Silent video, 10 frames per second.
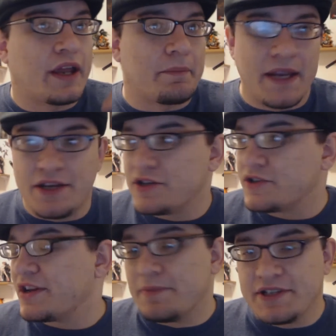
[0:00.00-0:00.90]
like
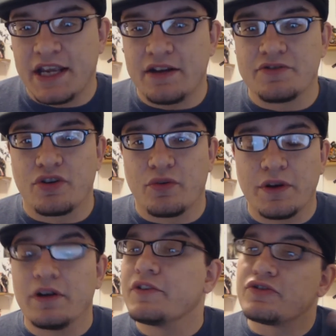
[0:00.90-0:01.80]
peaches and potatoes are
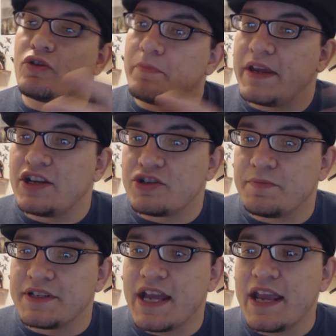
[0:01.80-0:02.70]
real, there's no peach
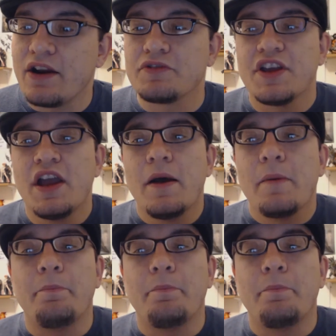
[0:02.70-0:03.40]
potatoes,